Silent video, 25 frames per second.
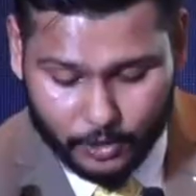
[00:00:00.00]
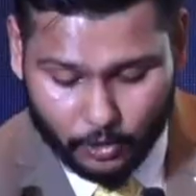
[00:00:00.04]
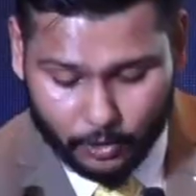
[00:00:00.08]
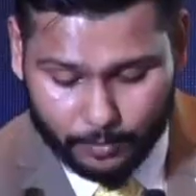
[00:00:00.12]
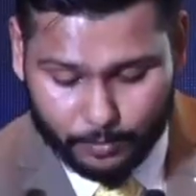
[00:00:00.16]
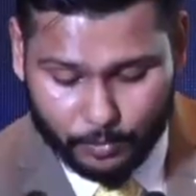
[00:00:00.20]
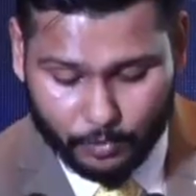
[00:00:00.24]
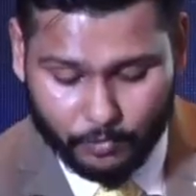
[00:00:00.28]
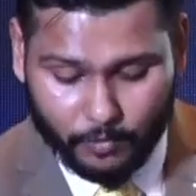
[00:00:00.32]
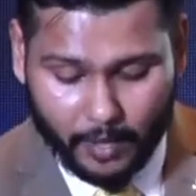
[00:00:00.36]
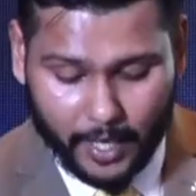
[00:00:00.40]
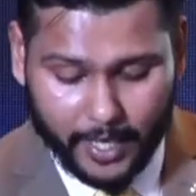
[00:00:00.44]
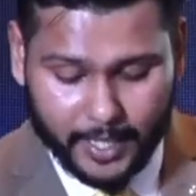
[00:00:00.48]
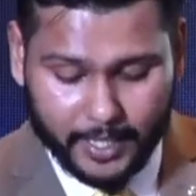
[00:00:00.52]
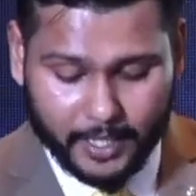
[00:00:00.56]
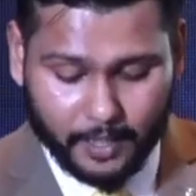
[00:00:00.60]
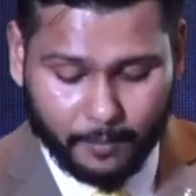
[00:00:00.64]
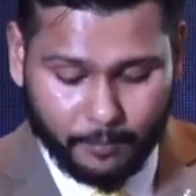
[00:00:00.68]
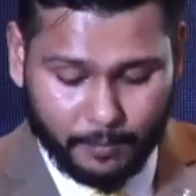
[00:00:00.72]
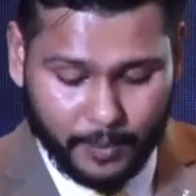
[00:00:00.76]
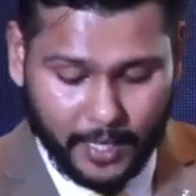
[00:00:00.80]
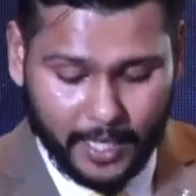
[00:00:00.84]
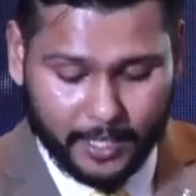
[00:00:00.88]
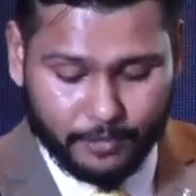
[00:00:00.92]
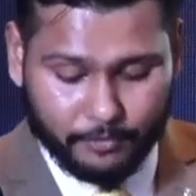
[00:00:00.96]
on providing a
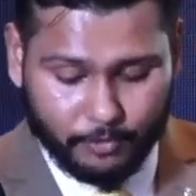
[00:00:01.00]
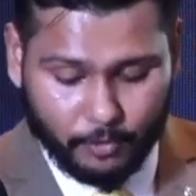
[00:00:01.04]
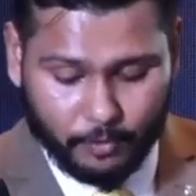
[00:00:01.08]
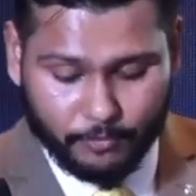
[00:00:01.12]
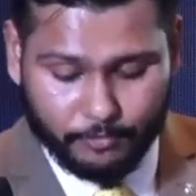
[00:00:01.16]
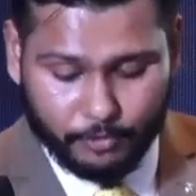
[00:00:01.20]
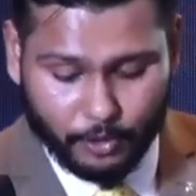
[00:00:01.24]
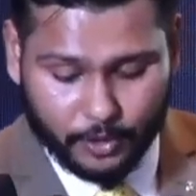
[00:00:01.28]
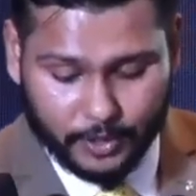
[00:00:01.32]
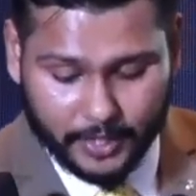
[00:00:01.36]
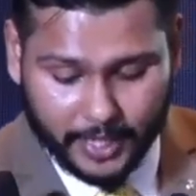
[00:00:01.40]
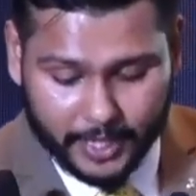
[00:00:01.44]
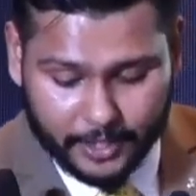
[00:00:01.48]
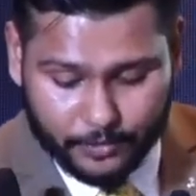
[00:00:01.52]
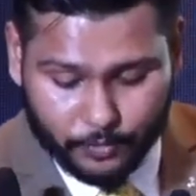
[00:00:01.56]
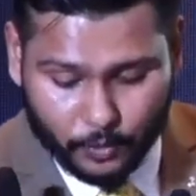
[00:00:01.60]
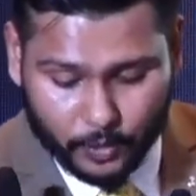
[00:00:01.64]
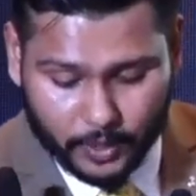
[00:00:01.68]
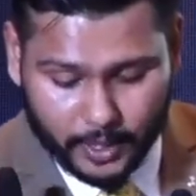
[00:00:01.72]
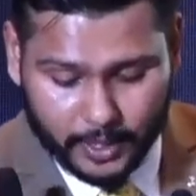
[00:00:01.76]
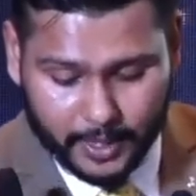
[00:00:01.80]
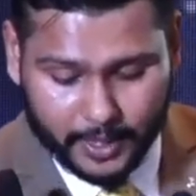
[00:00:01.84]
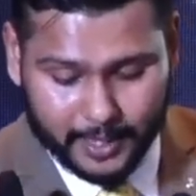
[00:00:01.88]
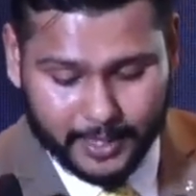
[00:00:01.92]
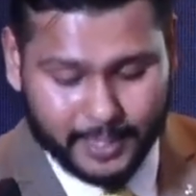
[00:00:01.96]
platform for
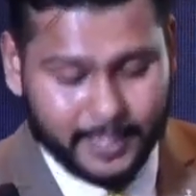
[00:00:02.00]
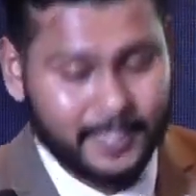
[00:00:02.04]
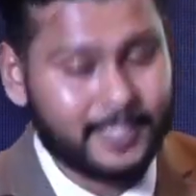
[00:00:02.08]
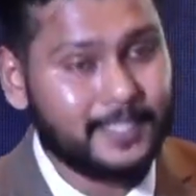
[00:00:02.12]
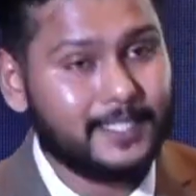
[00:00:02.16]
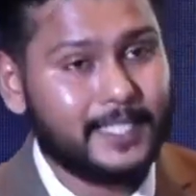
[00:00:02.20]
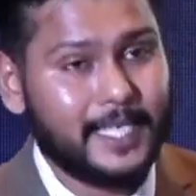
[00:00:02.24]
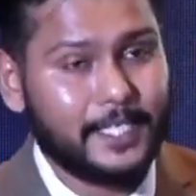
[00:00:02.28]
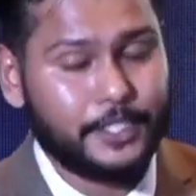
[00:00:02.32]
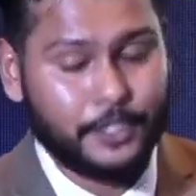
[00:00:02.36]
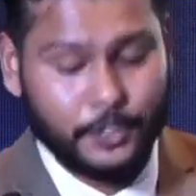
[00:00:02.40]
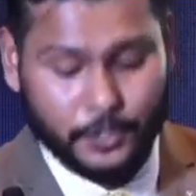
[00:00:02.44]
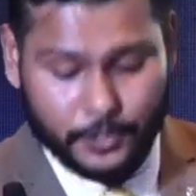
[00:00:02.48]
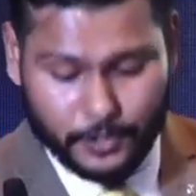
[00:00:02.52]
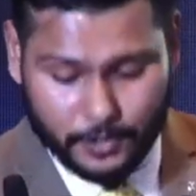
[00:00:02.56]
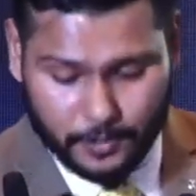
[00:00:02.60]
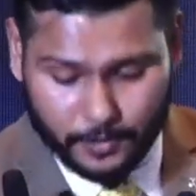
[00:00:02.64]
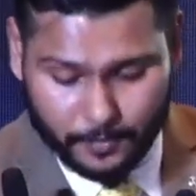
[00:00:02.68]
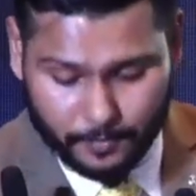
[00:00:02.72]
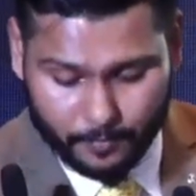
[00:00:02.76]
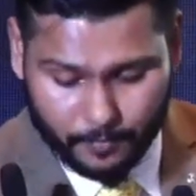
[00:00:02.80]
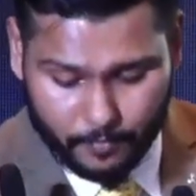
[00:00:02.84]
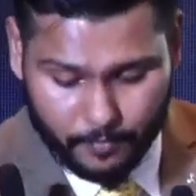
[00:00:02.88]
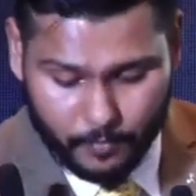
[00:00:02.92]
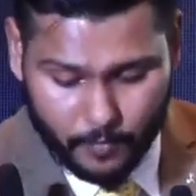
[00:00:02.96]
networking and consensus
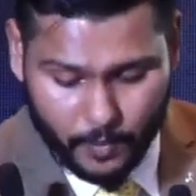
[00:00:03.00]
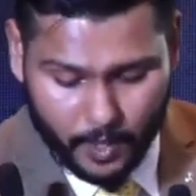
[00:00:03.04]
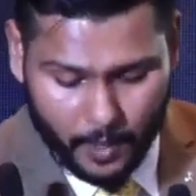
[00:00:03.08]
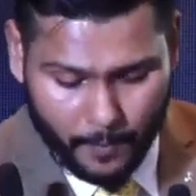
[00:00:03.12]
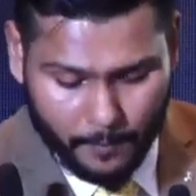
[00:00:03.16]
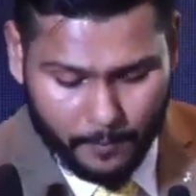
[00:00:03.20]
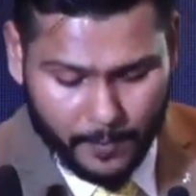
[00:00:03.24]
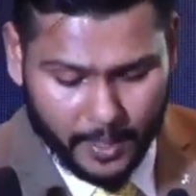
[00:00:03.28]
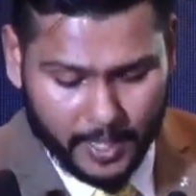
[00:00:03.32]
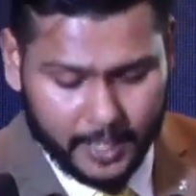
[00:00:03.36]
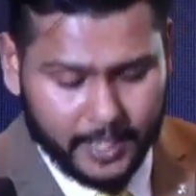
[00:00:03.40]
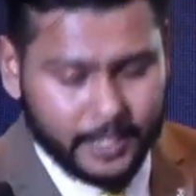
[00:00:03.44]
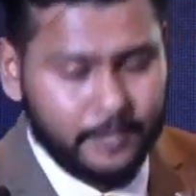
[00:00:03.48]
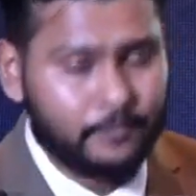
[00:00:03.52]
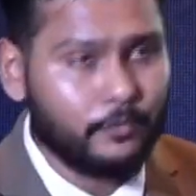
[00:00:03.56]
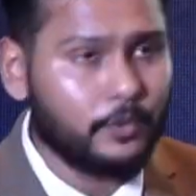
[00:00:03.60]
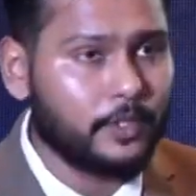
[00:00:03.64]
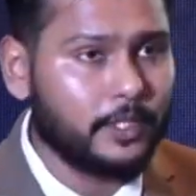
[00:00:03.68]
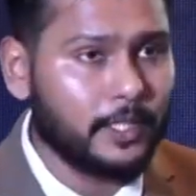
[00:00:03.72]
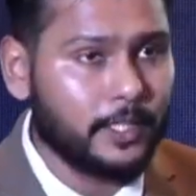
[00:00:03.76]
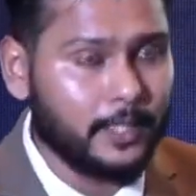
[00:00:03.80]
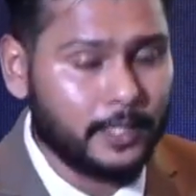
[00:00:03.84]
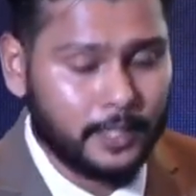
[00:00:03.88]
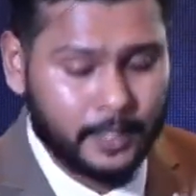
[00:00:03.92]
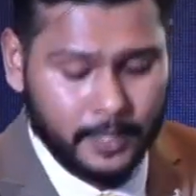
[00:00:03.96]

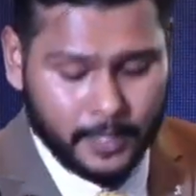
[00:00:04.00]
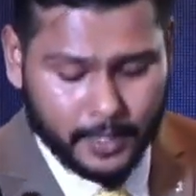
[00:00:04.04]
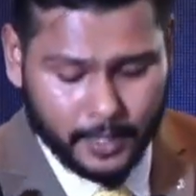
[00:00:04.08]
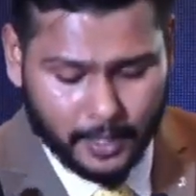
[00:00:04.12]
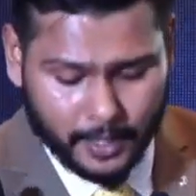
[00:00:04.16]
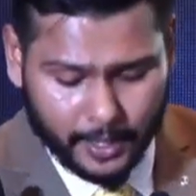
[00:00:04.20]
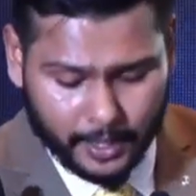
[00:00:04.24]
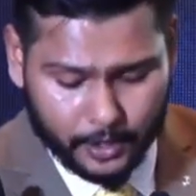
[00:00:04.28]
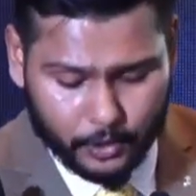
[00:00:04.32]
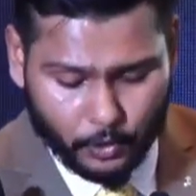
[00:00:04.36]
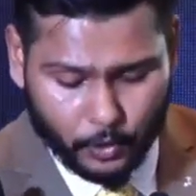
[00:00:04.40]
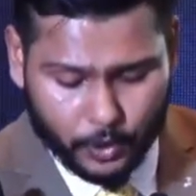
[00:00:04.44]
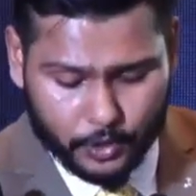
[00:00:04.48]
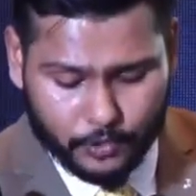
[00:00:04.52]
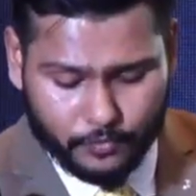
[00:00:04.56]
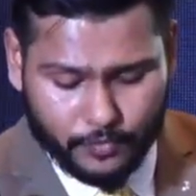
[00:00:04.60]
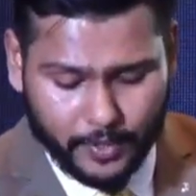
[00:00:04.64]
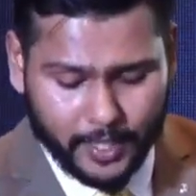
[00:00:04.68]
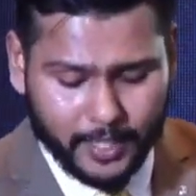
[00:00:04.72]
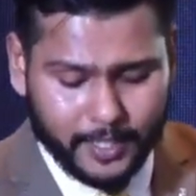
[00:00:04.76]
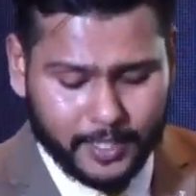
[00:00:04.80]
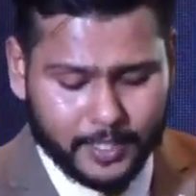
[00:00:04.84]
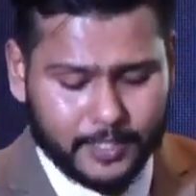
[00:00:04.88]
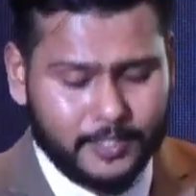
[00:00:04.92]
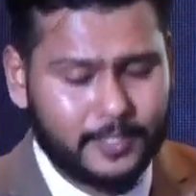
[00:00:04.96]
building across
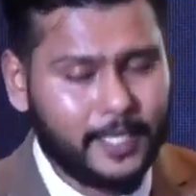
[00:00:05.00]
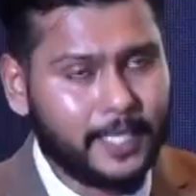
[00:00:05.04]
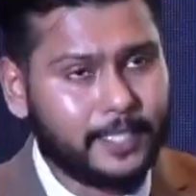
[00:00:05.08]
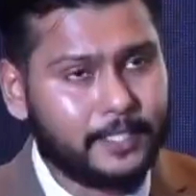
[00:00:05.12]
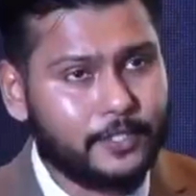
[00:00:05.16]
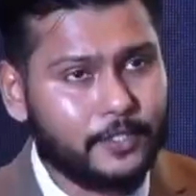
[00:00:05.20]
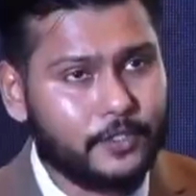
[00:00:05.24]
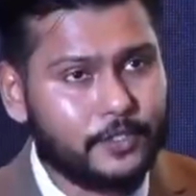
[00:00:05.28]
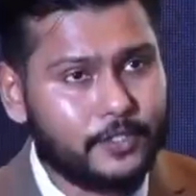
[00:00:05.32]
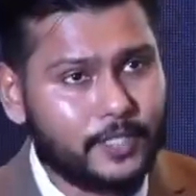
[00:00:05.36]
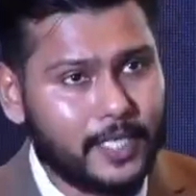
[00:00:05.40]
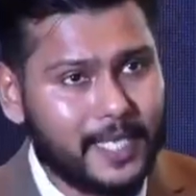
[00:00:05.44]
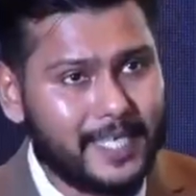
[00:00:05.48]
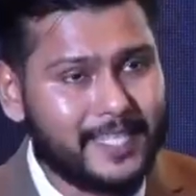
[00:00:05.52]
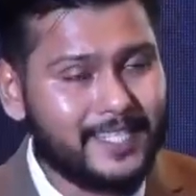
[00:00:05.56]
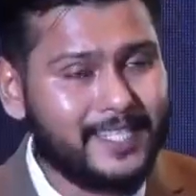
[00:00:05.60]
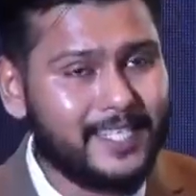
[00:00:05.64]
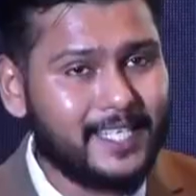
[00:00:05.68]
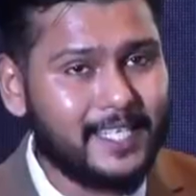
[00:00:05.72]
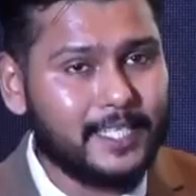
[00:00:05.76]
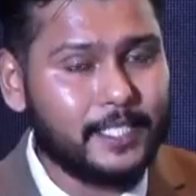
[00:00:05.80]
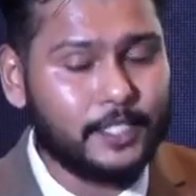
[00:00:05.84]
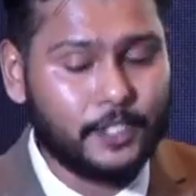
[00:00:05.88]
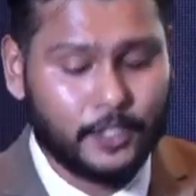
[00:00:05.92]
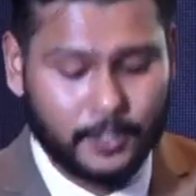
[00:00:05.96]
various sectors in
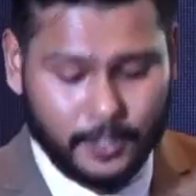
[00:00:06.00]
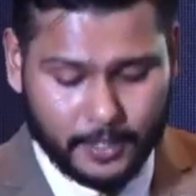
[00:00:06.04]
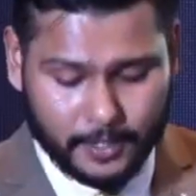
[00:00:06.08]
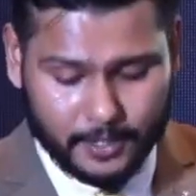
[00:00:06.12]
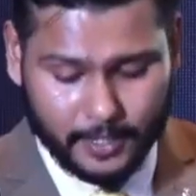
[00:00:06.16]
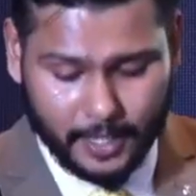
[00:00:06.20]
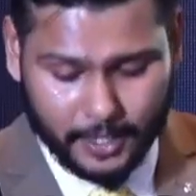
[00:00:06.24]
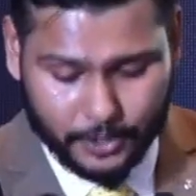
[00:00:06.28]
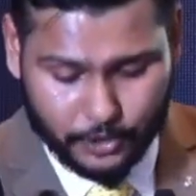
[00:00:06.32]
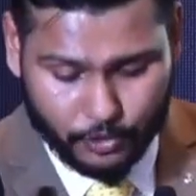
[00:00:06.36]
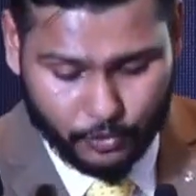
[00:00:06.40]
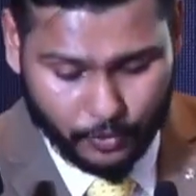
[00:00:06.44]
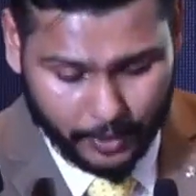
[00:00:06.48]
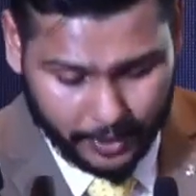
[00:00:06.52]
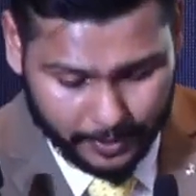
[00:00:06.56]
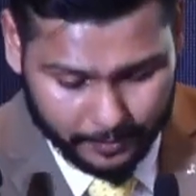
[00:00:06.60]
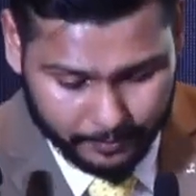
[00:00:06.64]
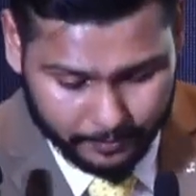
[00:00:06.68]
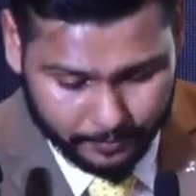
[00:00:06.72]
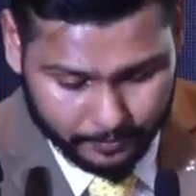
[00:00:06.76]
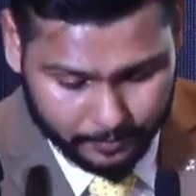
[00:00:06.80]
the Indian industry.